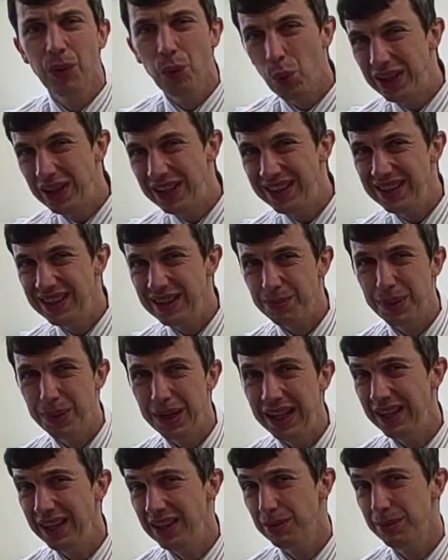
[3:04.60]
We didn't
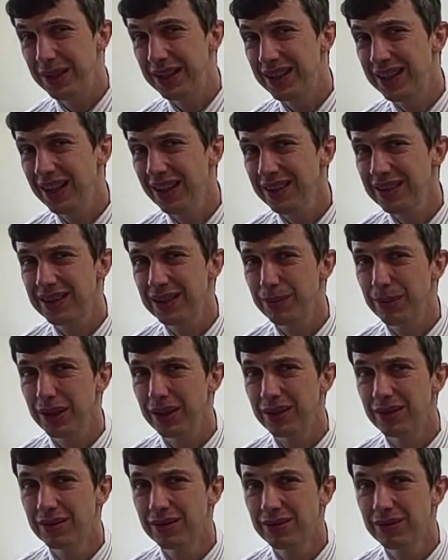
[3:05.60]
appear to be the
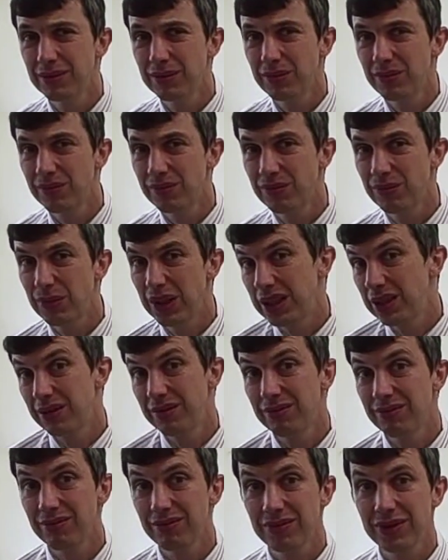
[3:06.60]
customer. We
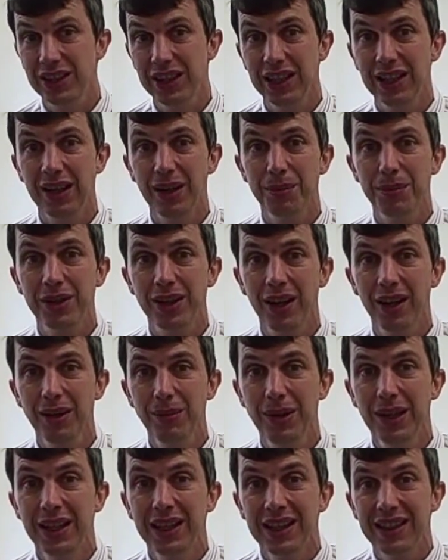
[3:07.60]
couldn't see an
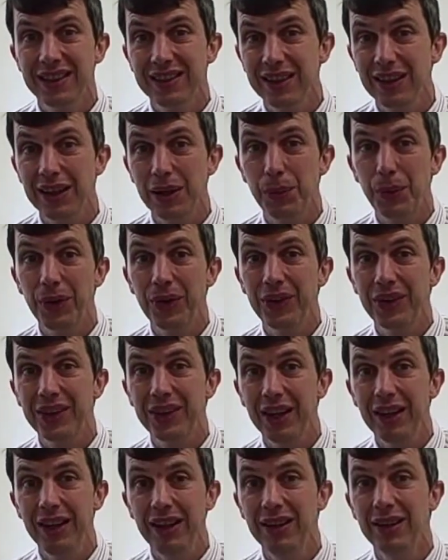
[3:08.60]
uptime. There certainly wasn't
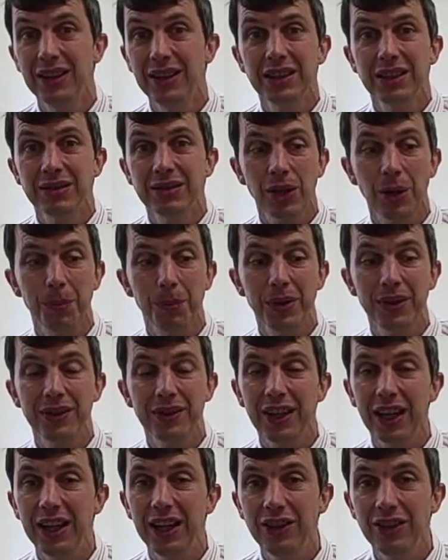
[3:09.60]
any
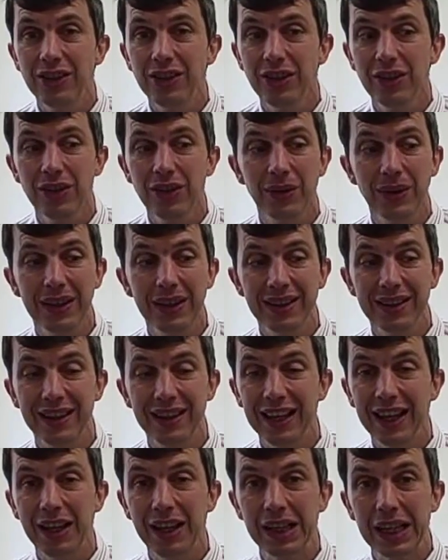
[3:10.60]
compensation or
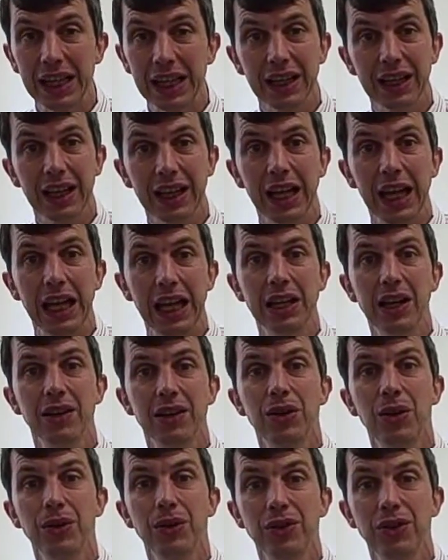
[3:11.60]
anything in
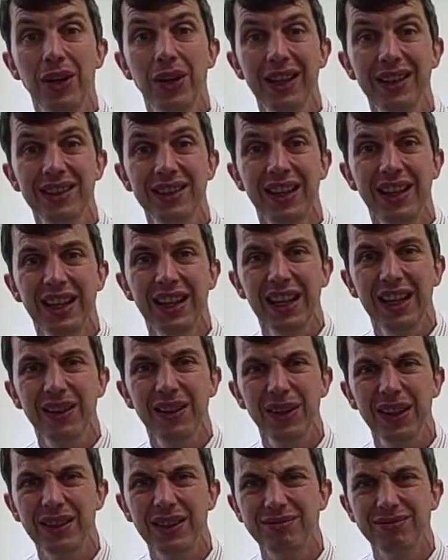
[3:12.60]
our contract.
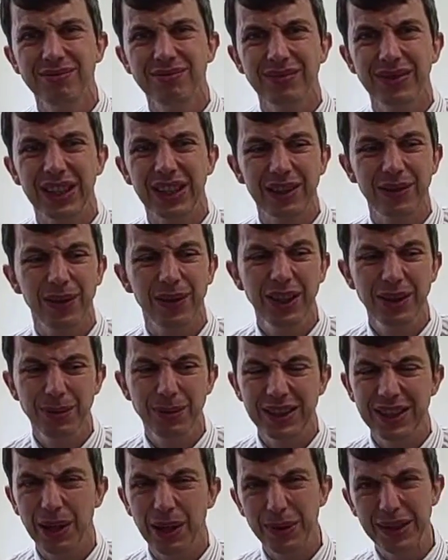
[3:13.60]
In fact, as far as we
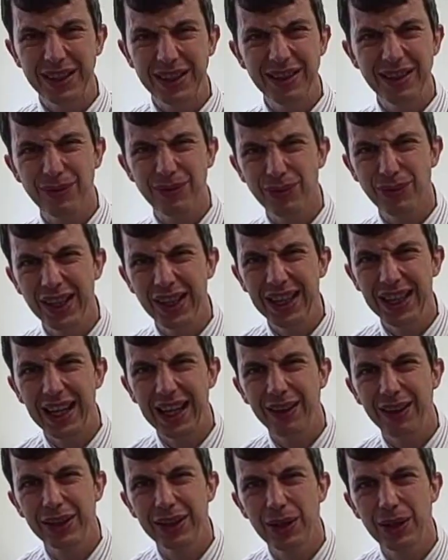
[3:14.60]
could tell, we didn't really
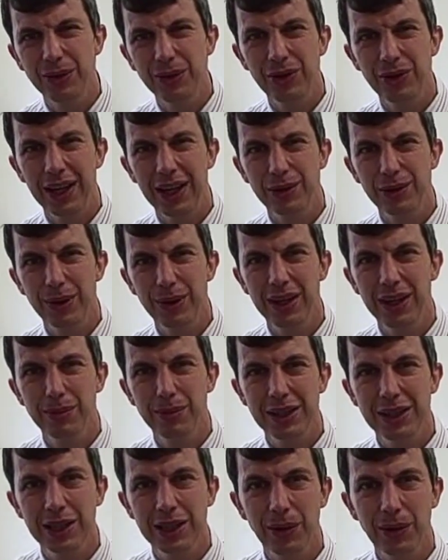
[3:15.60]
have a contract with
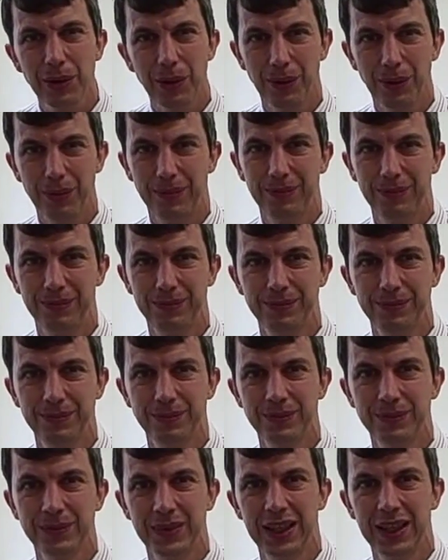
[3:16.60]
them at all.
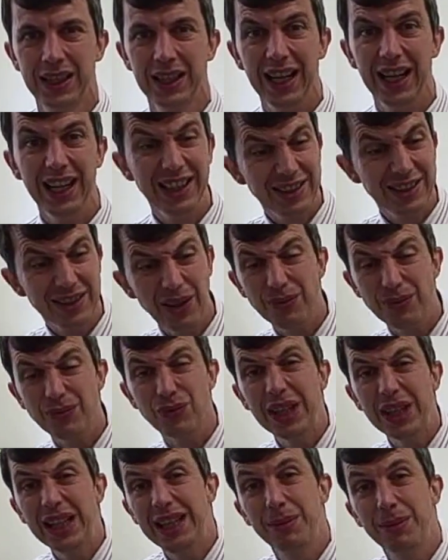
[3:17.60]
And it's not
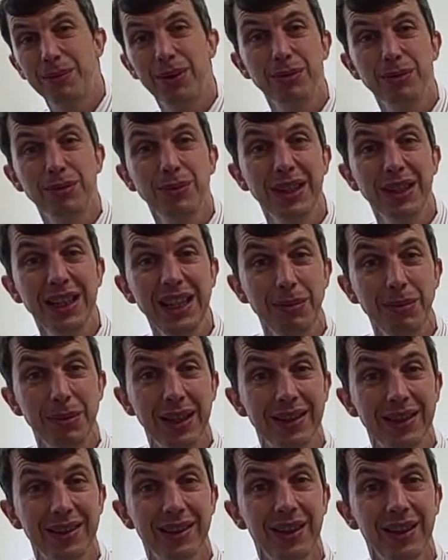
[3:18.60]
really a problem with
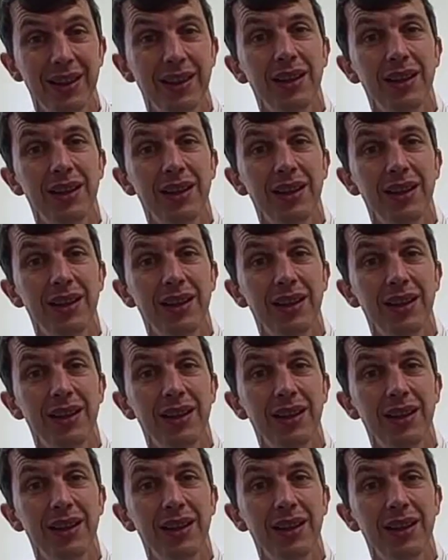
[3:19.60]
EMIS,